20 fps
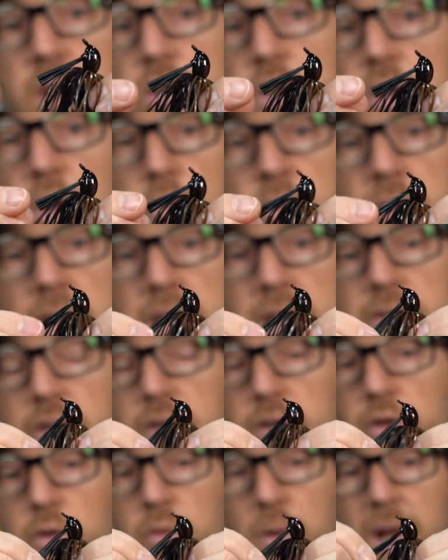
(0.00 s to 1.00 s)
You don't need to
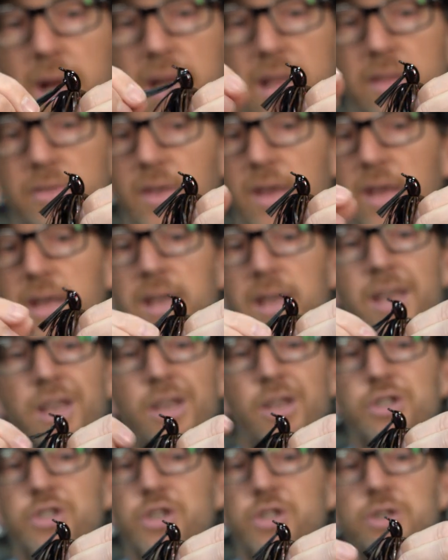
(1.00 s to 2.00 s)
do anything.
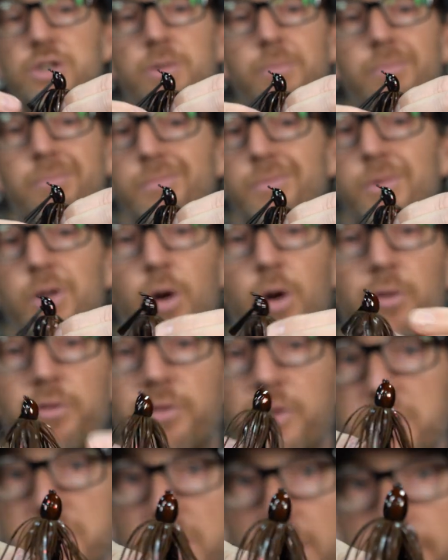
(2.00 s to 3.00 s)
Just go
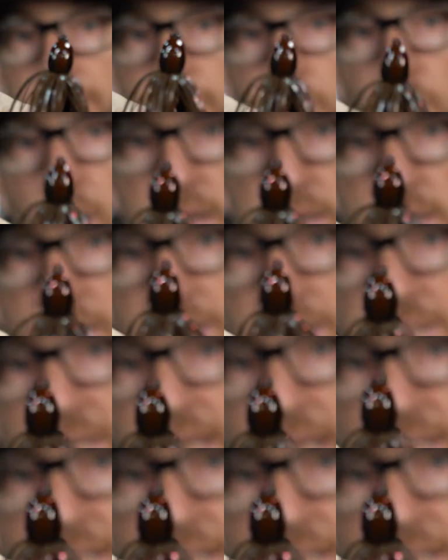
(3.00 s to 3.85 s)
fishing, right? You can see